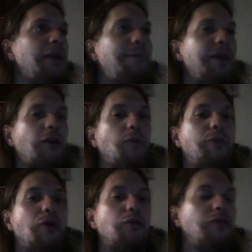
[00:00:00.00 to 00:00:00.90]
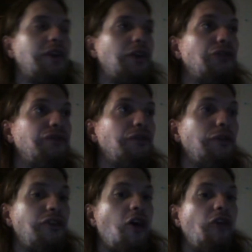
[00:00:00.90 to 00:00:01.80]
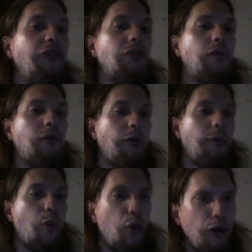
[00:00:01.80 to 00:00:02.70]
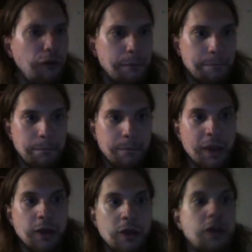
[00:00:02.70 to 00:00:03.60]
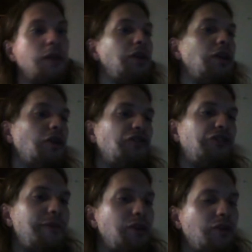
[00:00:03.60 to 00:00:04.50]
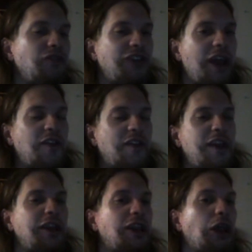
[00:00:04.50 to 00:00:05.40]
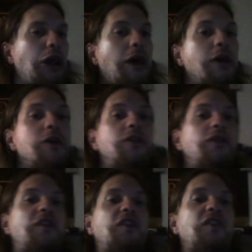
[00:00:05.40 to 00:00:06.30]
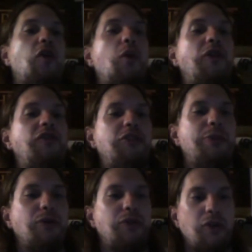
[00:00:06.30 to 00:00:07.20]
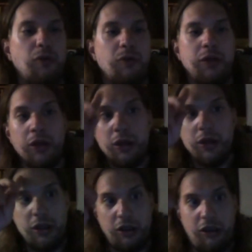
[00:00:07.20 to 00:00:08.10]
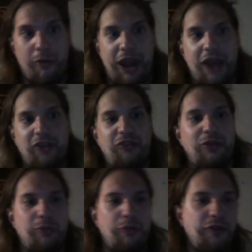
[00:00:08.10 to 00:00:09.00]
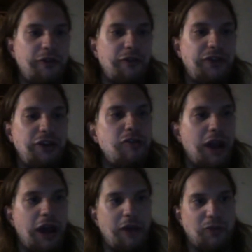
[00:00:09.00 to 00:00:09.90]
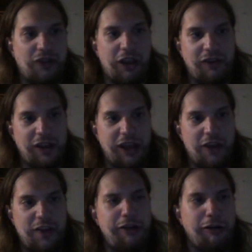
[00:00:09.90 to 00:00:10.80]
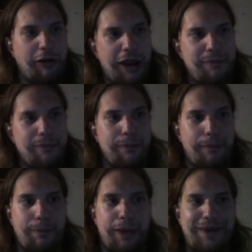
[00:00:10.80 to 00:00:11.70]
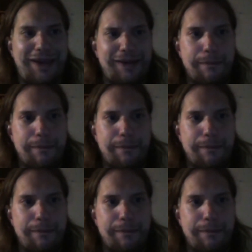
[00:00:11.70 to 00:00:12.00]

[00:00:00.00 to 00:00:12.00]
a bigger broker deal for Dalton or more? Just let me know what you guys think. And this is 012 Boku coming at you with the movie review. And I will talk to you guys later, alright? Bye-bye.